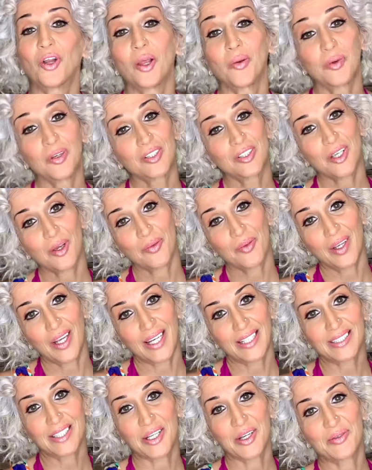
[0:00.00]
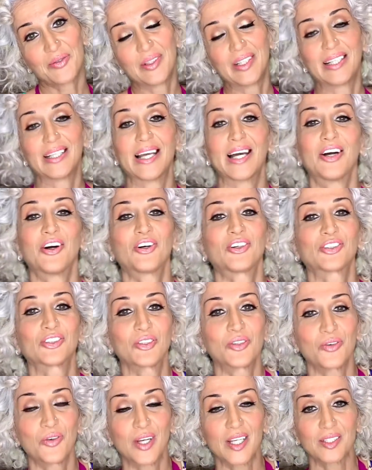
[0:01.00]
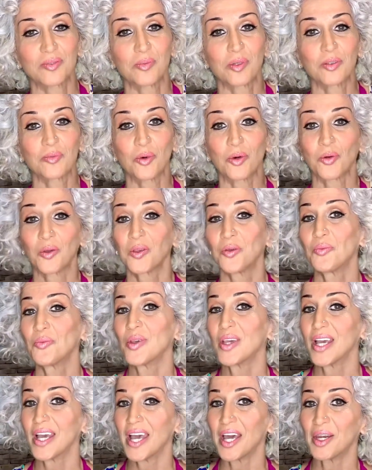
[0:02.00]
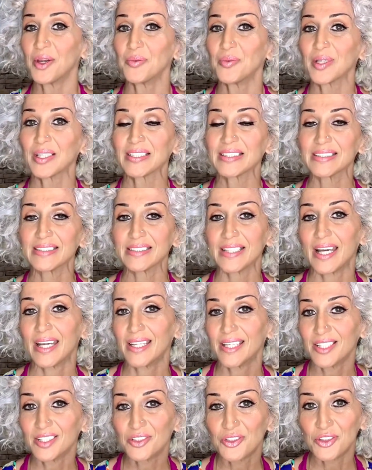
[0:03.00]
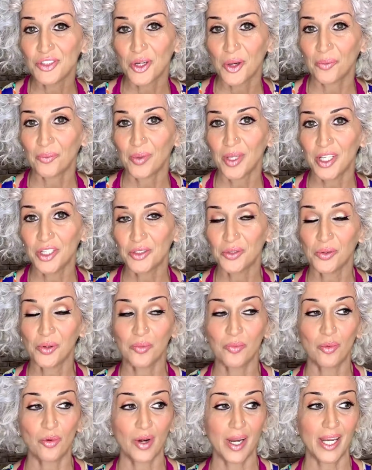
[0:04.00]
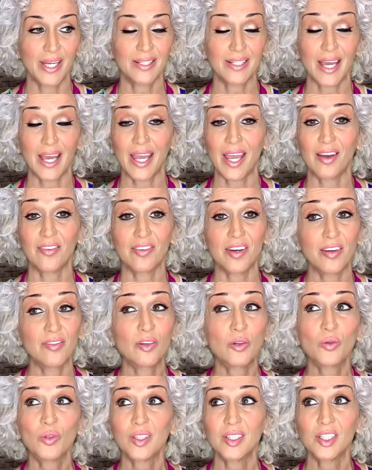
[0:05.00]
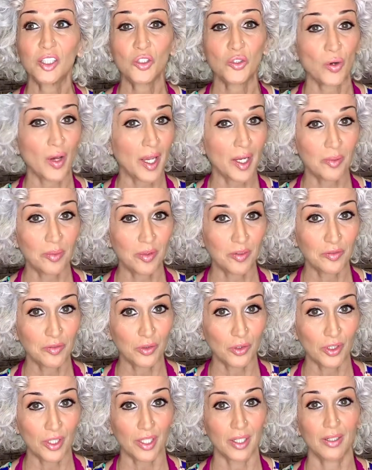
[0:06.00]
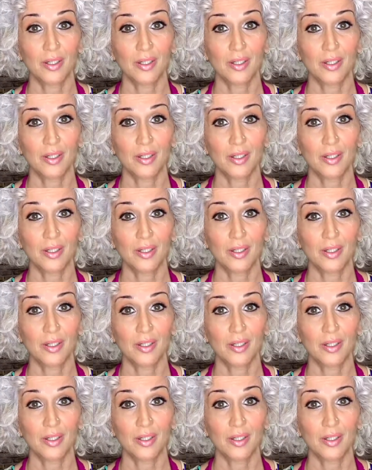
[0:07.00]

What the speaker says: amigos y amigas, I am Leila, also known as Miss Bohemia, and I'm excited to jump into a brand I have never really tried before,